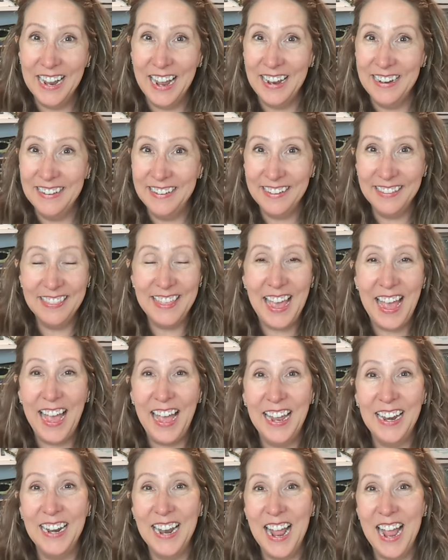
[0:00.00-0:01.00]
and did
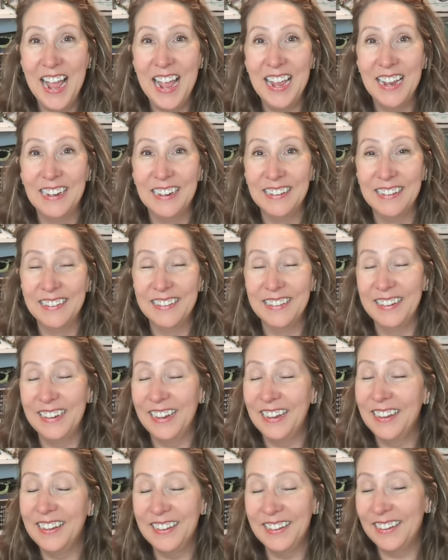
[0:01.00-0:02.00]
that, and
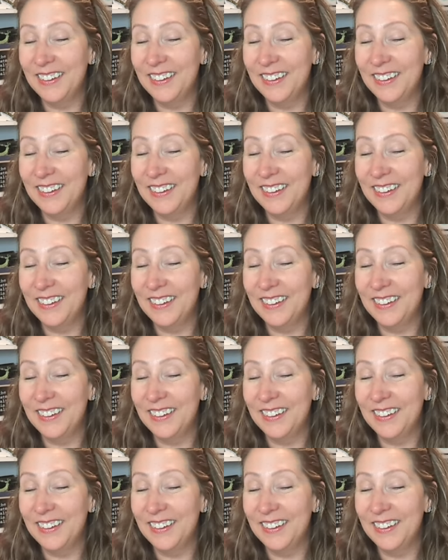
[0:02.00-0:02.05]
it,